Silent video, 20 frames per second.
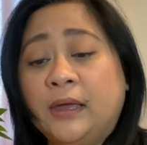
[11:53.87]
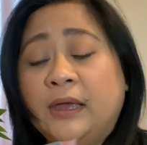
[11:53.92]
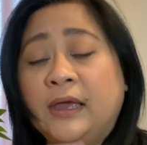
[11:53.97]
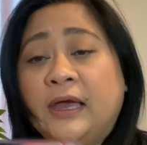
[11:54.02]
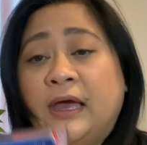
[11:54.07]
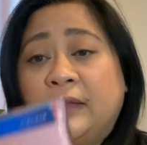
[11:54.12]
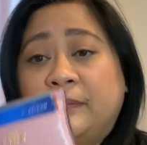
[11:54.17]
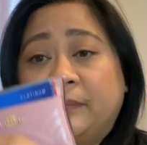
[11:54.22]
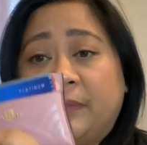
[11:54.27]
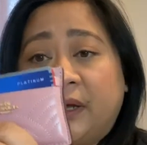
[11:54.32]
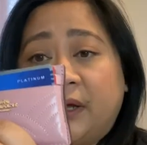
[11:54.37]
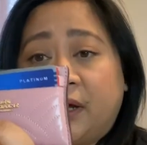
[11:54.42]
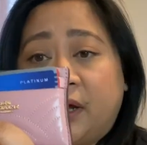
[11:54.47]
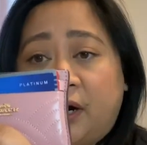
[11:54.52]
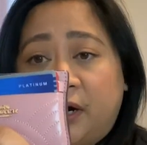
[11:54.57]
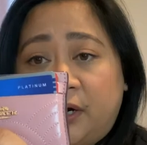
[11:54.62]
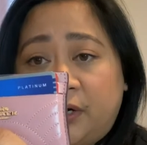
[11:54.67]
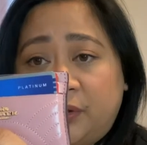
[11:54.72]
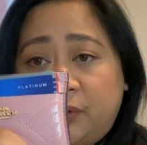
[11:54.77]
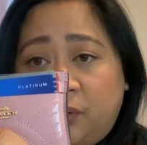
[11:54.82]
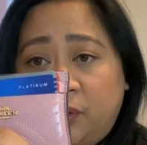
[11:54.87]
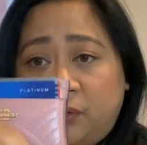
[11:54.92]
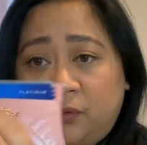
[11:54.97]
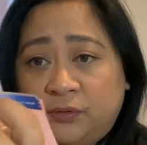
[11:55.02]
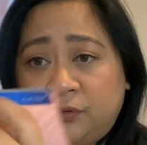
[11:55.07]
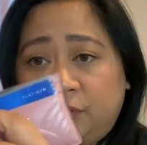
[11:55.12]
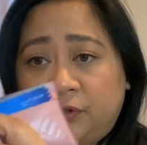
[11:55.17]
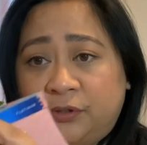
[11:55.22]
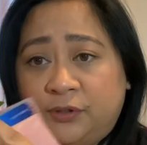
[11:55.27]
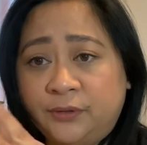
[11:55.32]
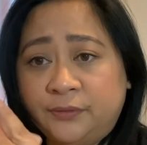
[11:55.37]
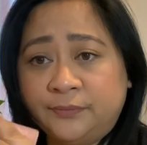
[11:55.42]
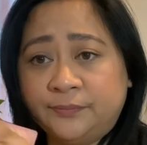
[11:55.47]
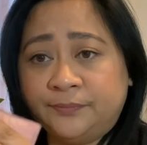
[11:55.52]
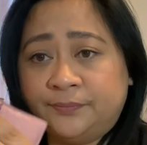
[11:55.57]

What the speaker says: Got my card holder.